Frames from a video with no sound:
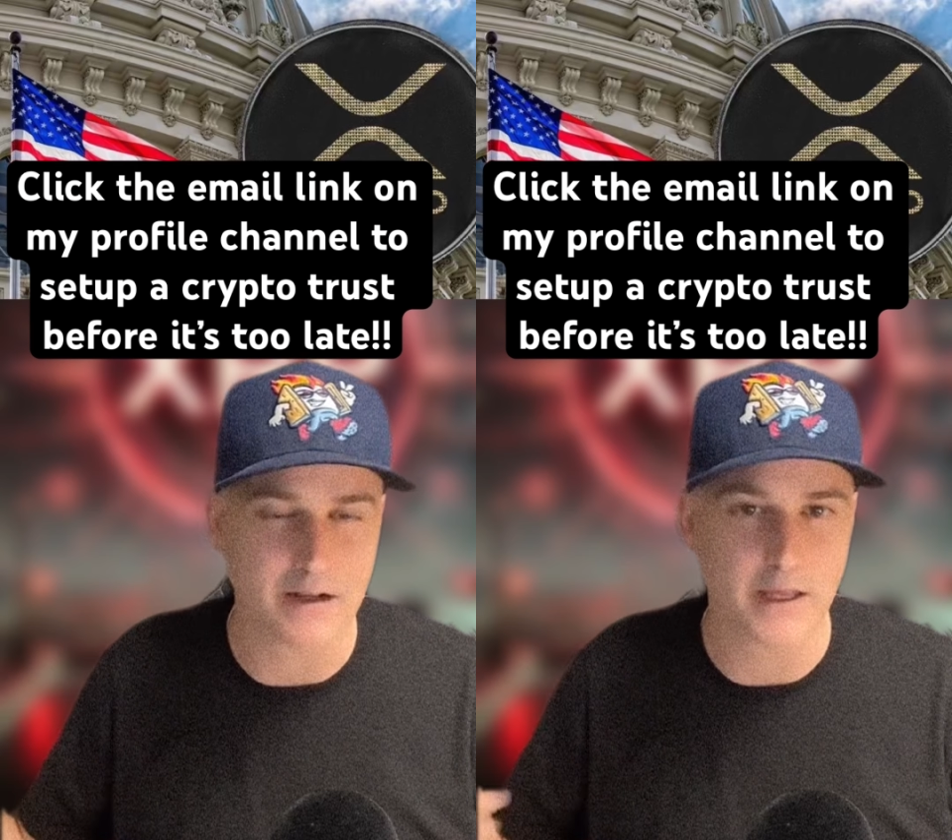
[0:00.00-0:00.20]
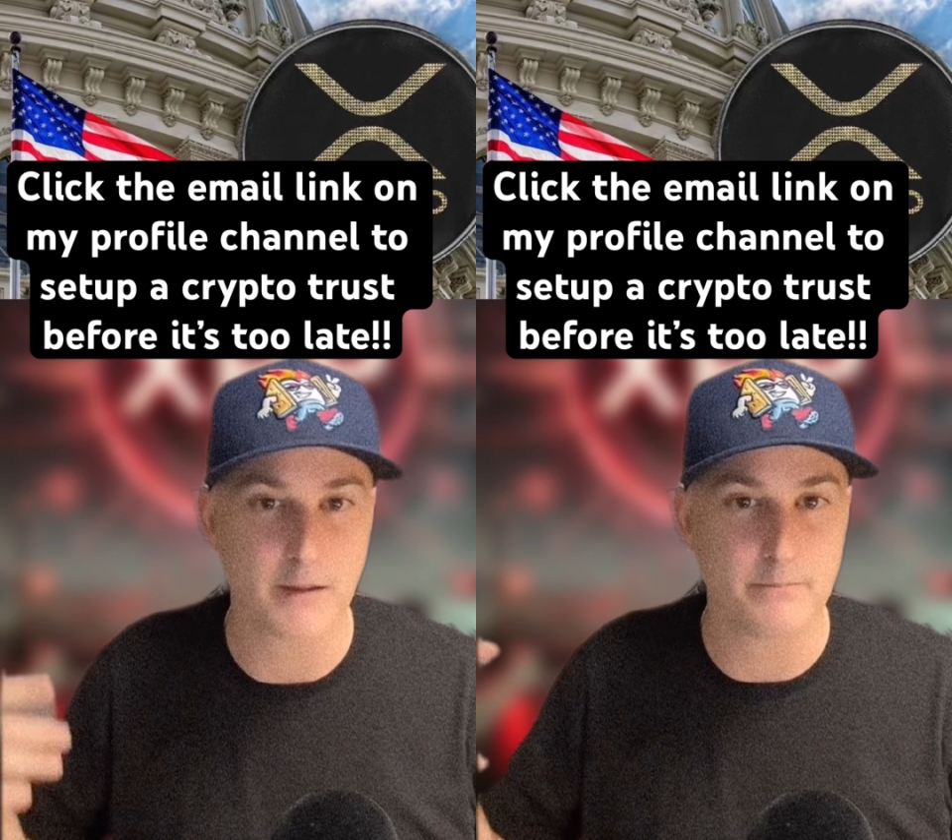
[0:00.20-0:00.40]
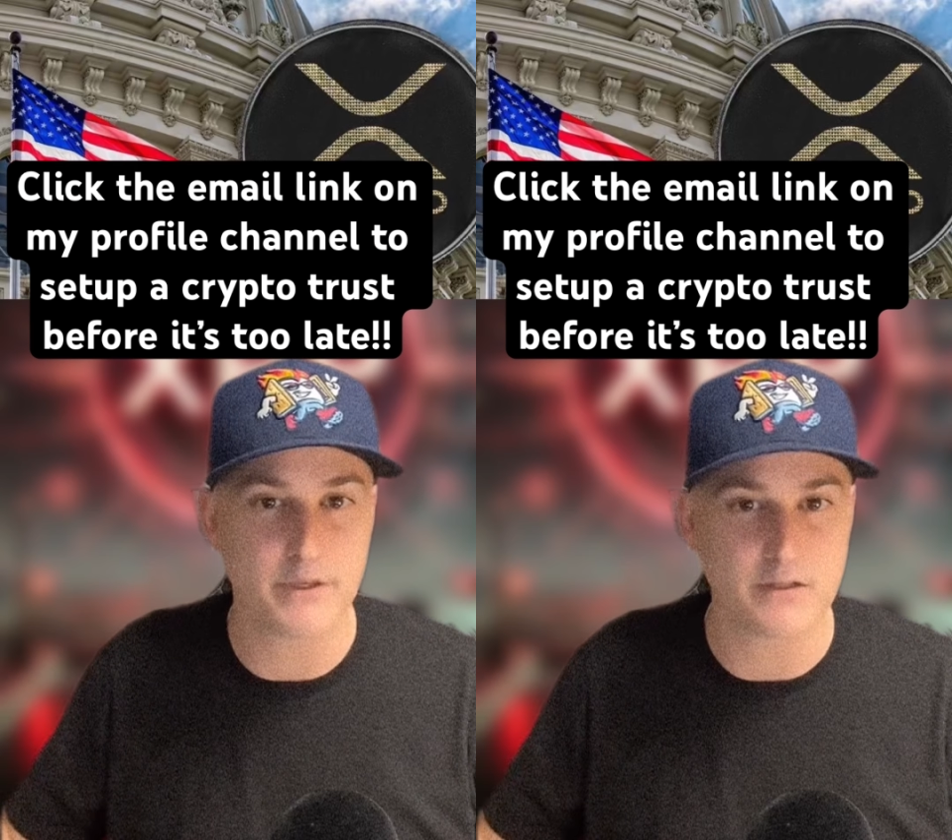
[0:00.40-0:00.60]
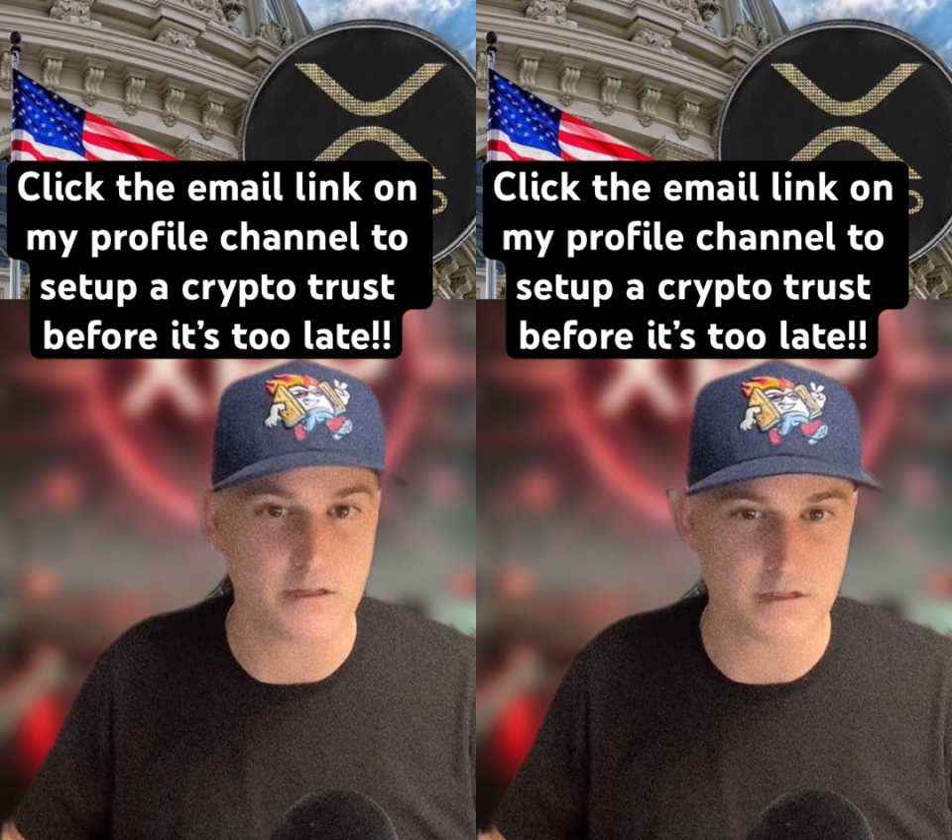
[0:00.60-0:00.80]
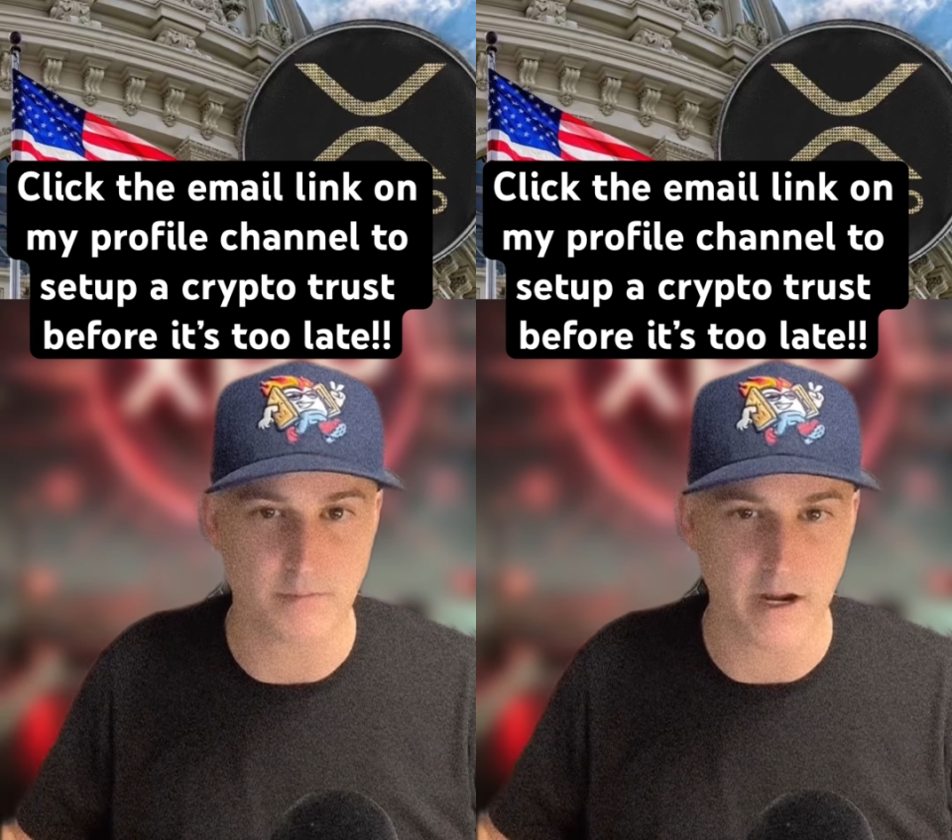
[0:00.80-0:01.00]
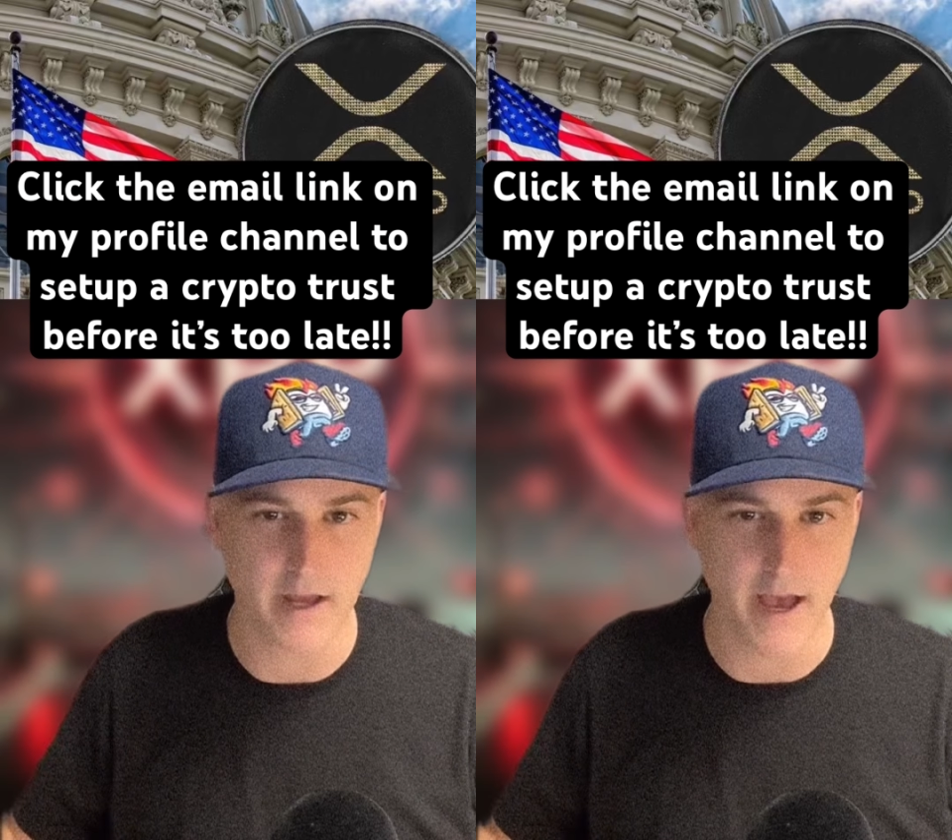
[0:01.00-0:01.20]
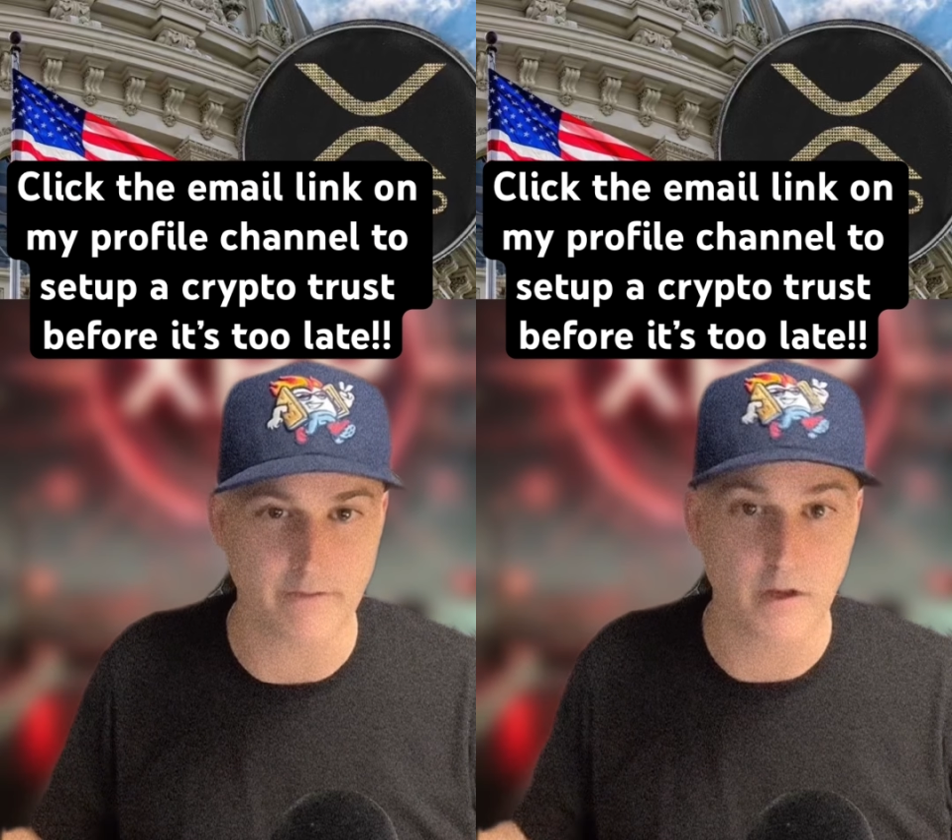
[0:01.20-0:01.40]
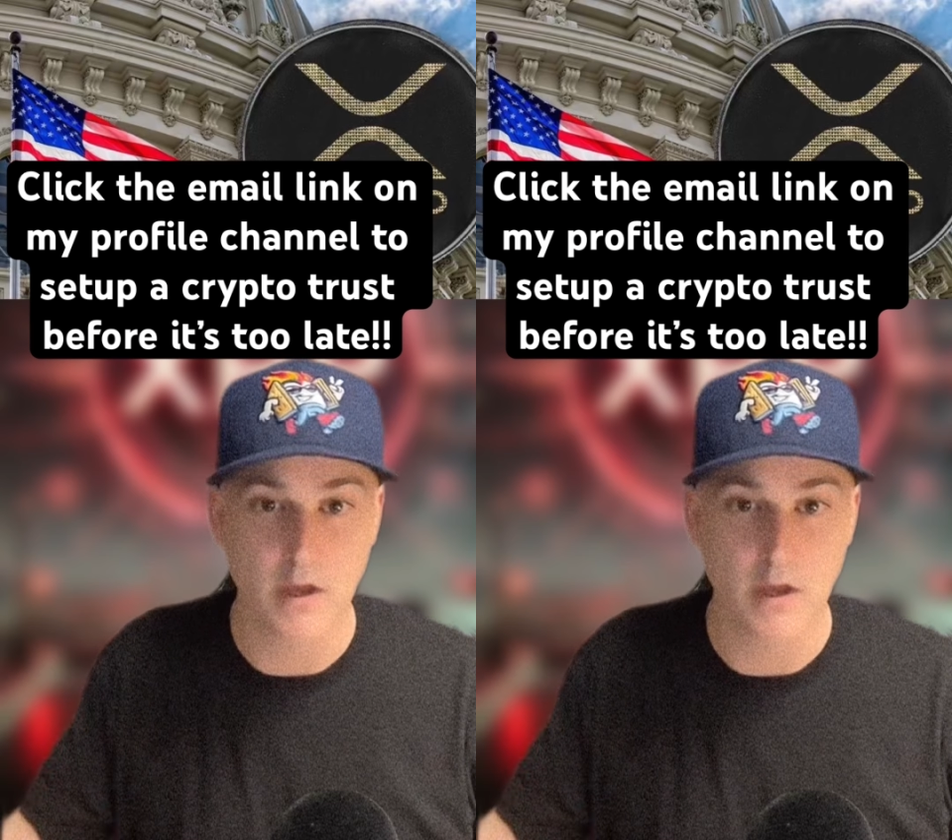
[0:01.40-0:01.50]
like a business might have.